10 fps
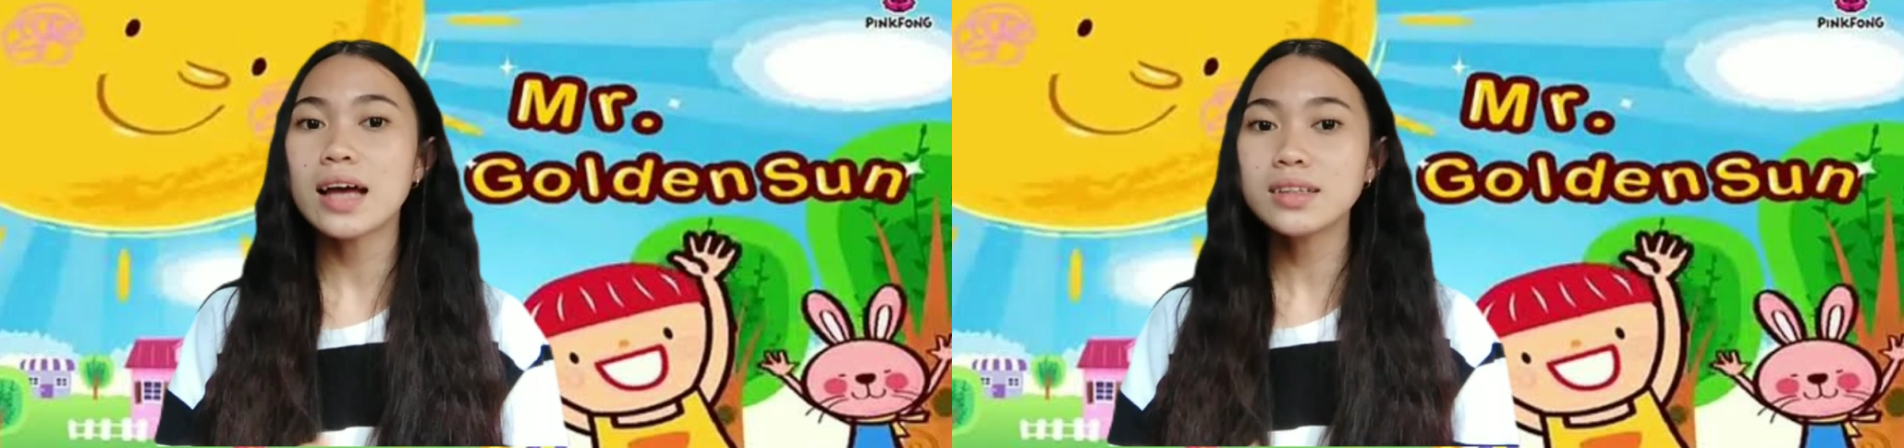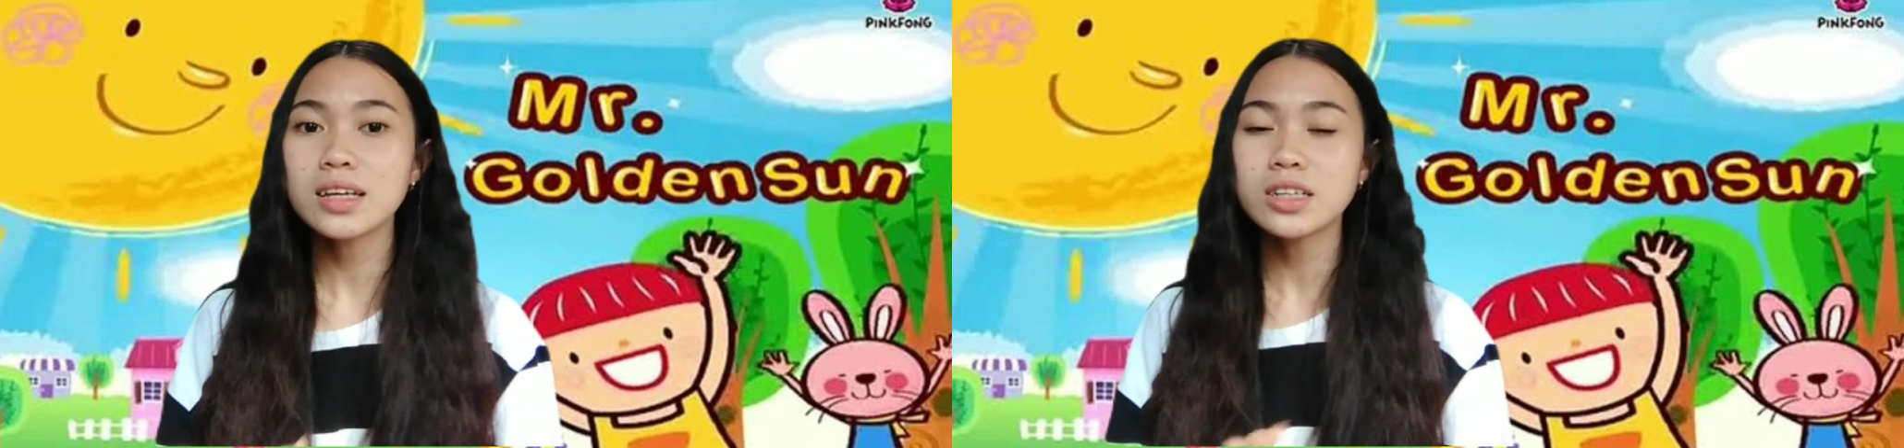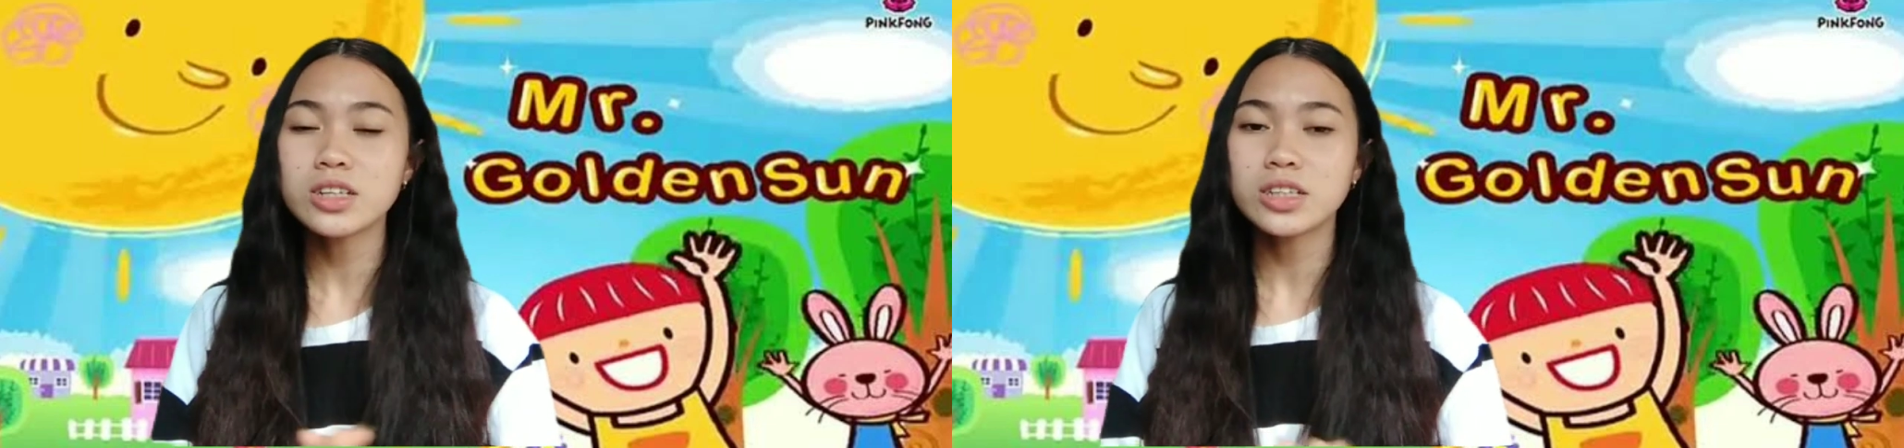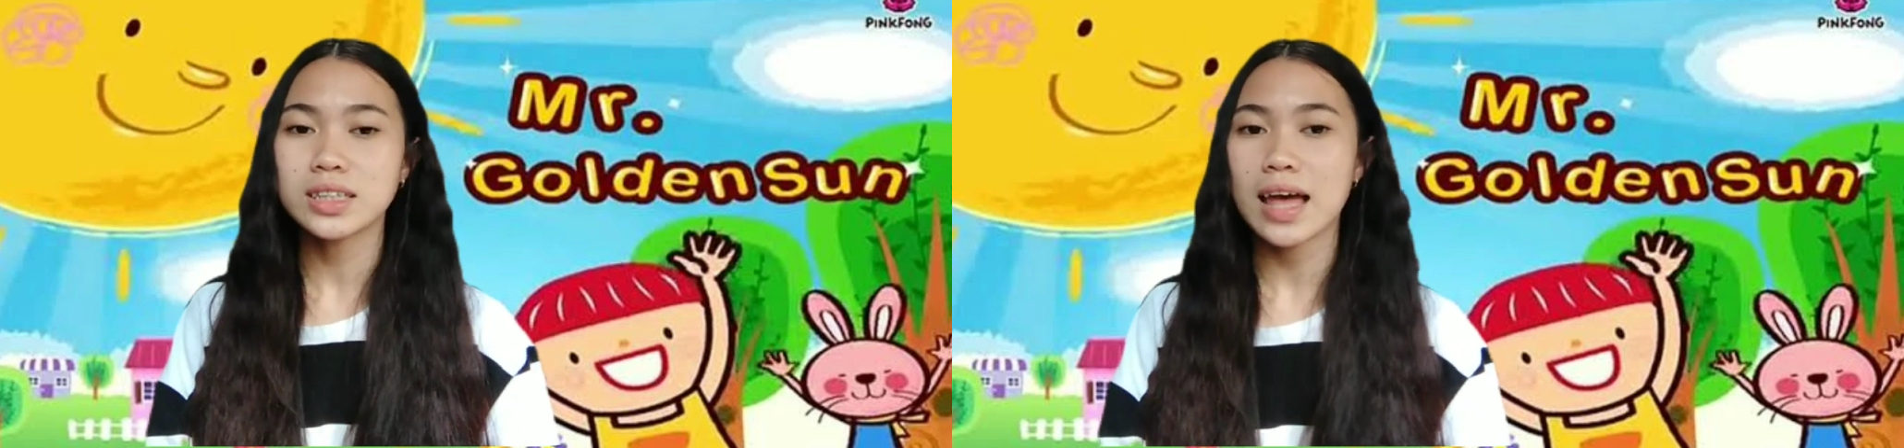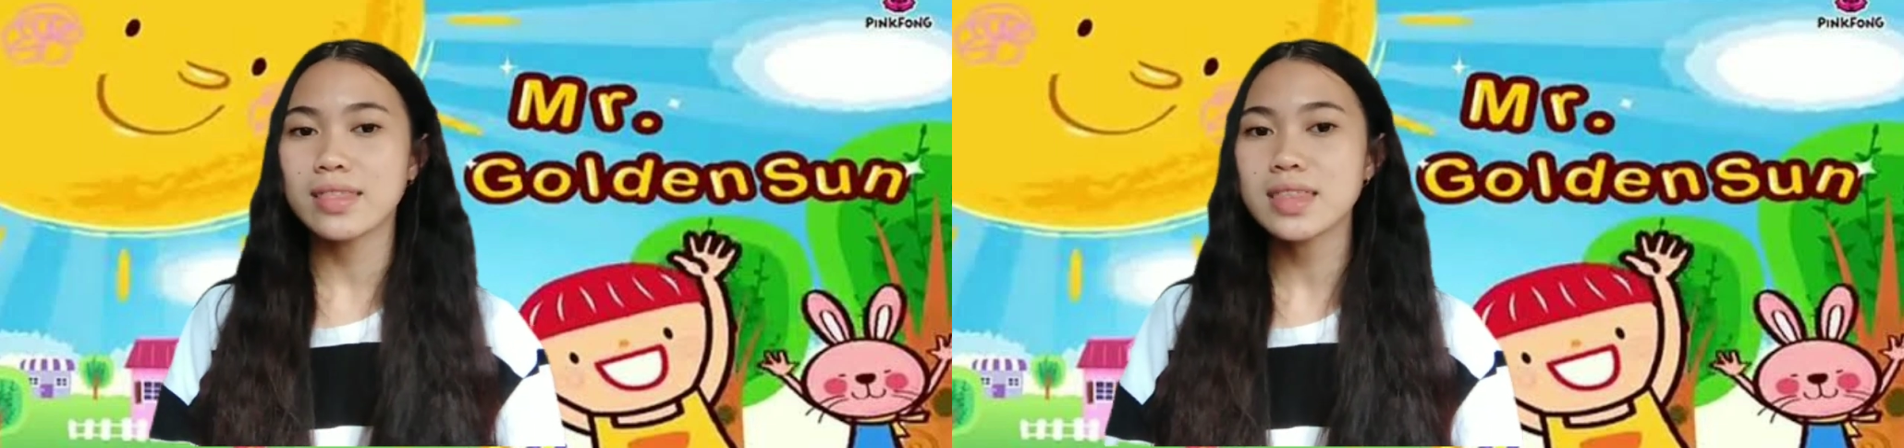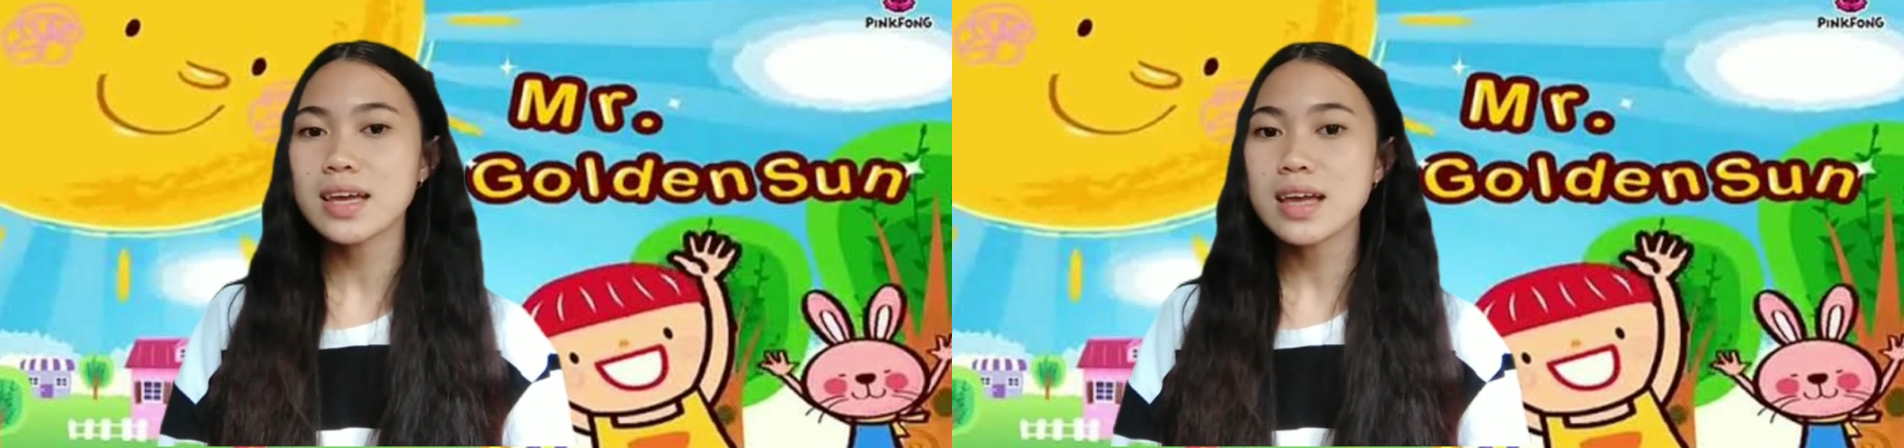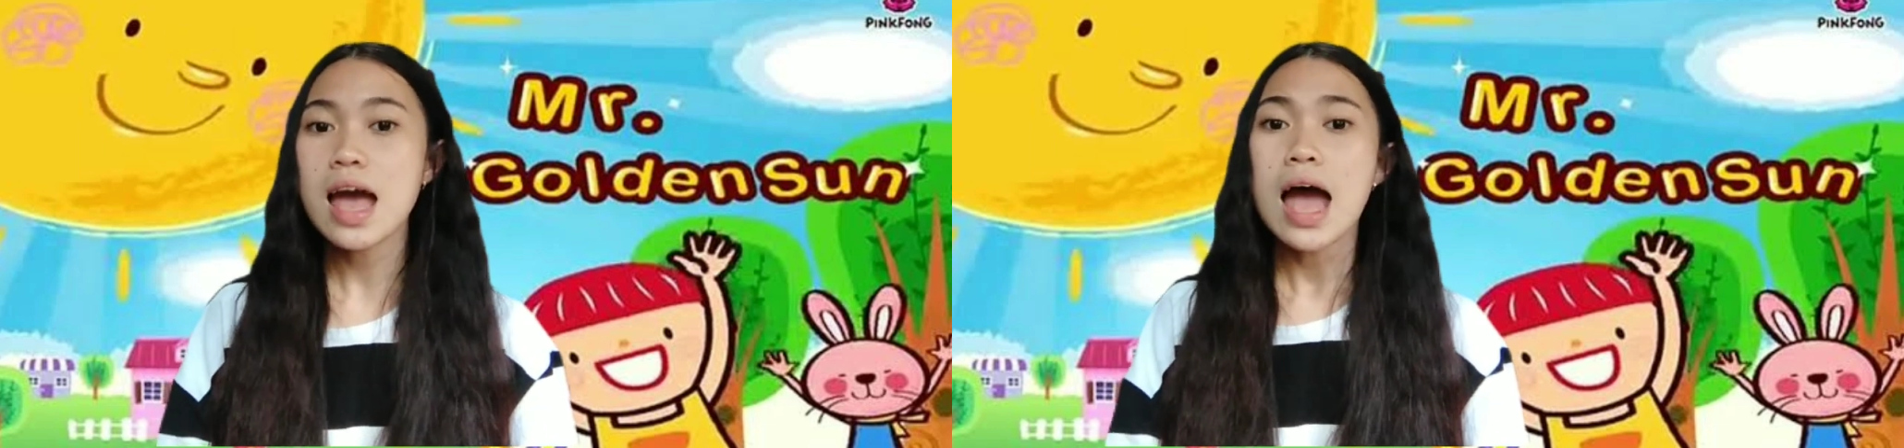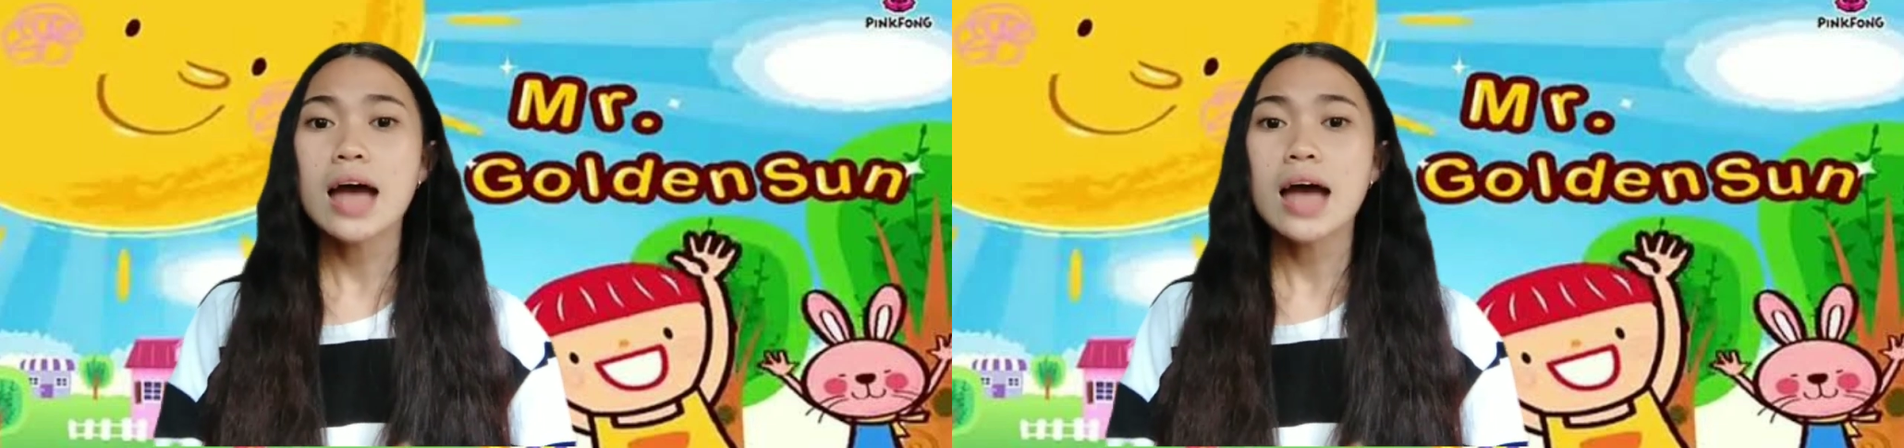and understanding